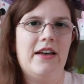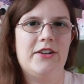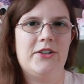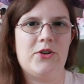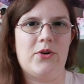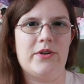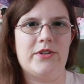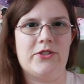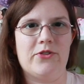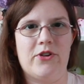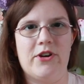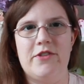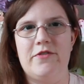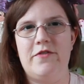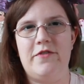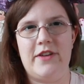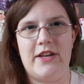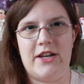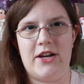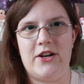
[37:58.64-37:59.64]
Toy Story
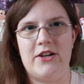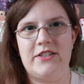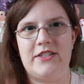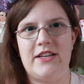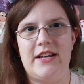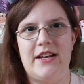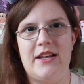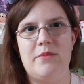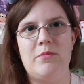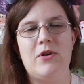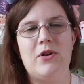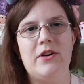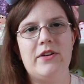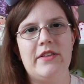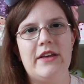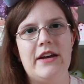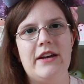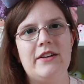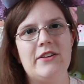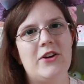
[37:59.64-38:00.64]
figures anymore
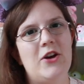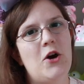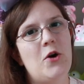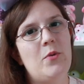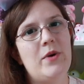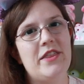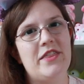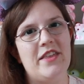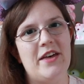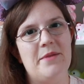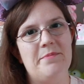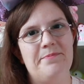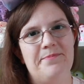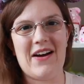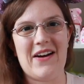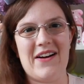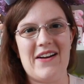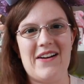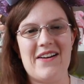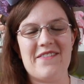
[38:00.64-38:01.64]
that go with them.
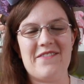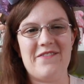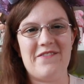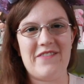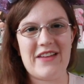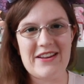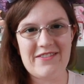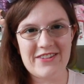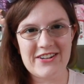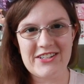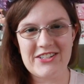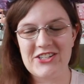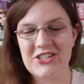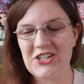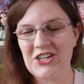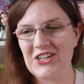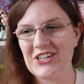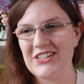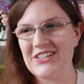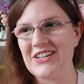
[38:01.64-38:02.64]
Our favorite
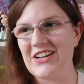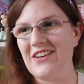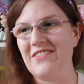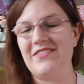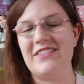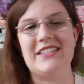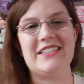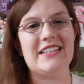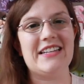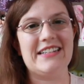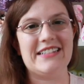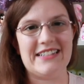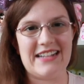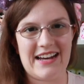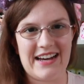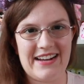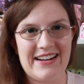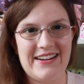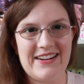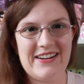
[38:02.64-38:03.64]
shirt of this
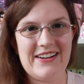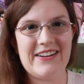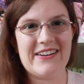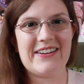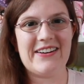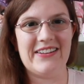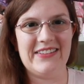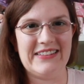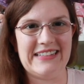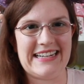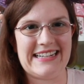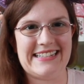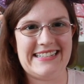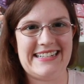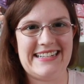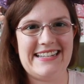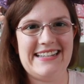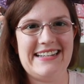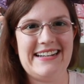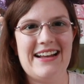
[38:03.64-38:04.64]
entire
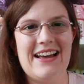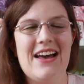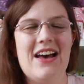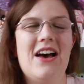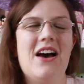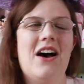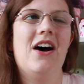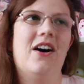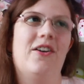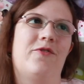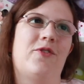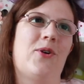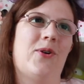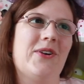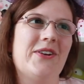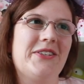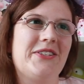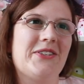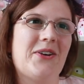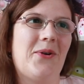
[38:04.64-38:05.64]
collection, of
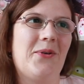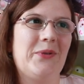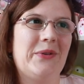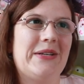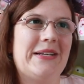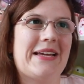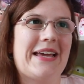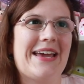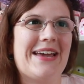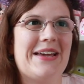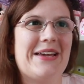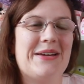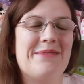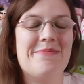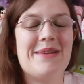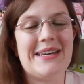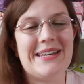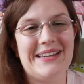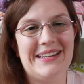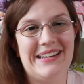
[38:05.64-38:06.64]
course, only
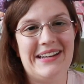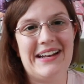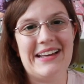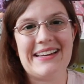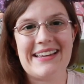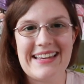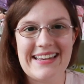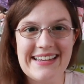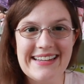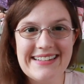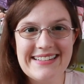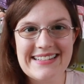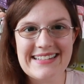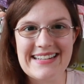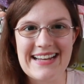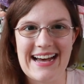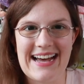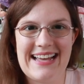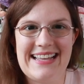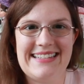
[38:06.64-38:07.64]
came in kid
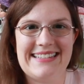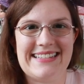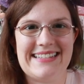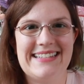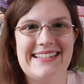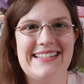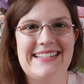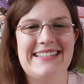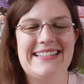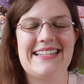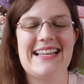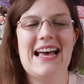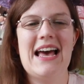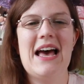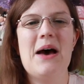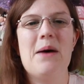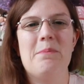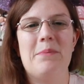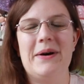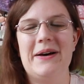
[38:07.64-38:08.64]
sizes,
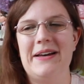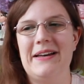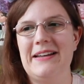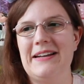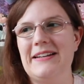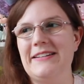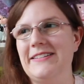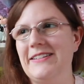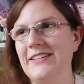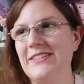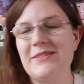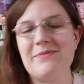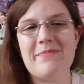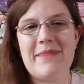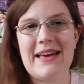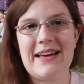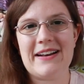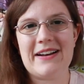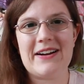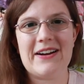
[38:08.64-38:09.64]
but doesn't
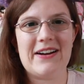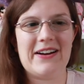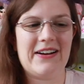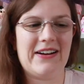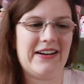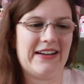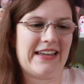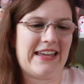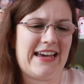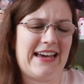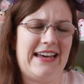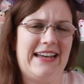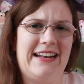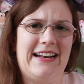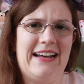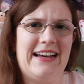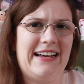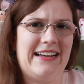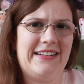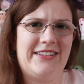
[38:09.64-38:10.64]
matter.
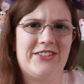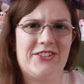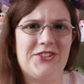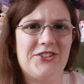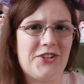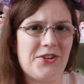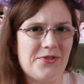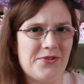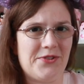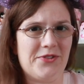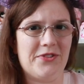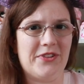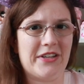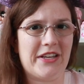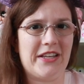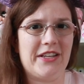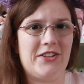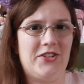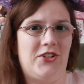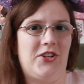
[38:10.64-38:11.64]
Again, I just showed you the
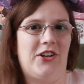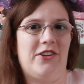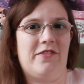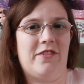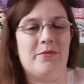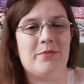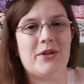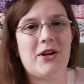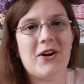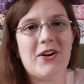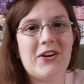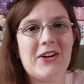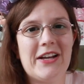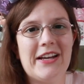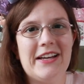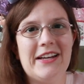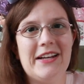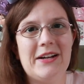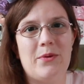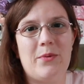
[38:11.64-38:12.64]
kids shirt from
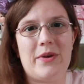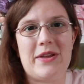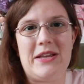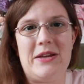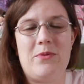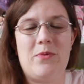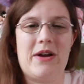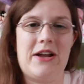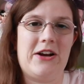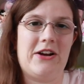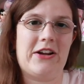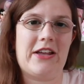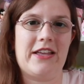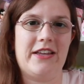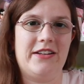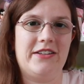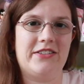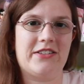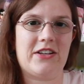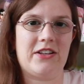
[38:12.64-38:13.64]
Target. We wear
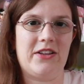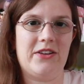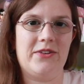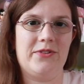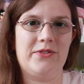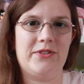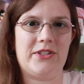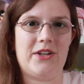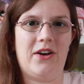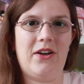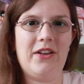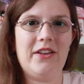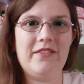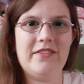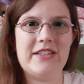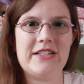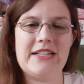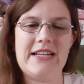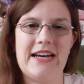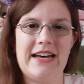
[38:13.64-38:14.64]
kids clothes all
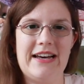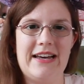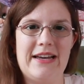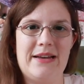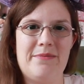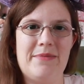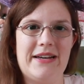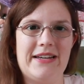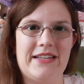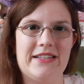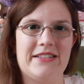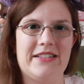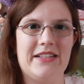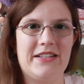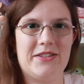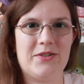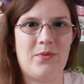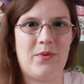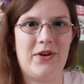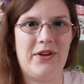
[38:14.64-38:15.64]
of the time. I guess
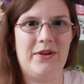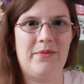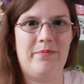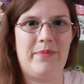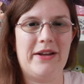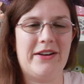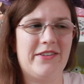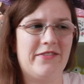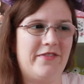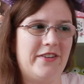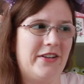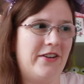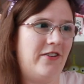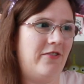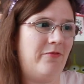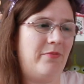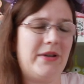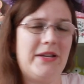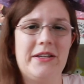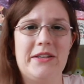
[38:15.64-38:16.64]
that's one benefit
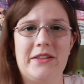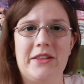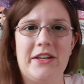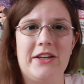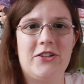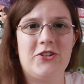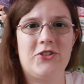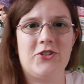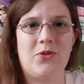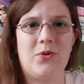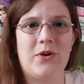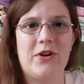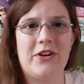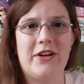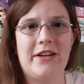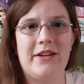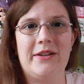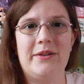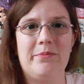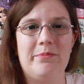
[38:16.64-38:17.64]
of being like
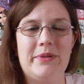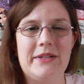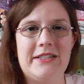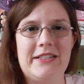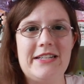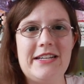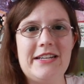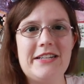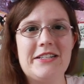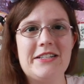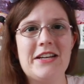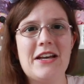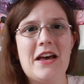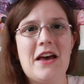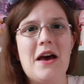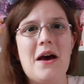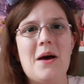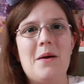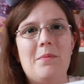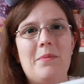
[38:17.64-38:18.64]
short and petite,
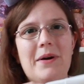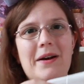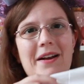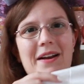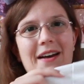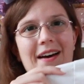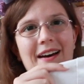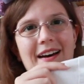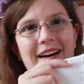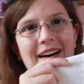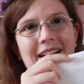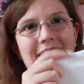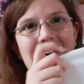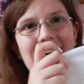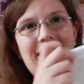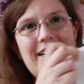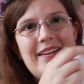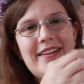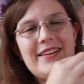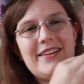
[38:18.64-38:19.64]
but
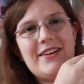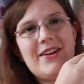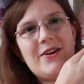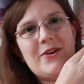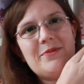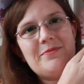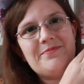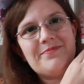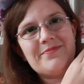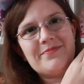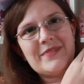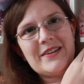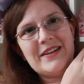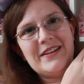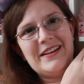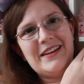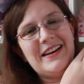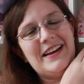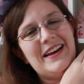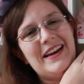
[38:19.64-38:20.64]
uh, you know,
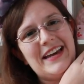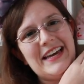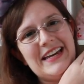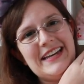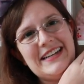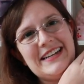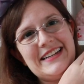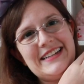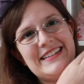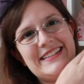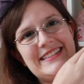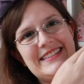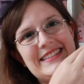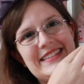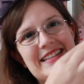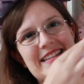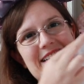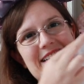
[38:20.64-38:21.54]
it is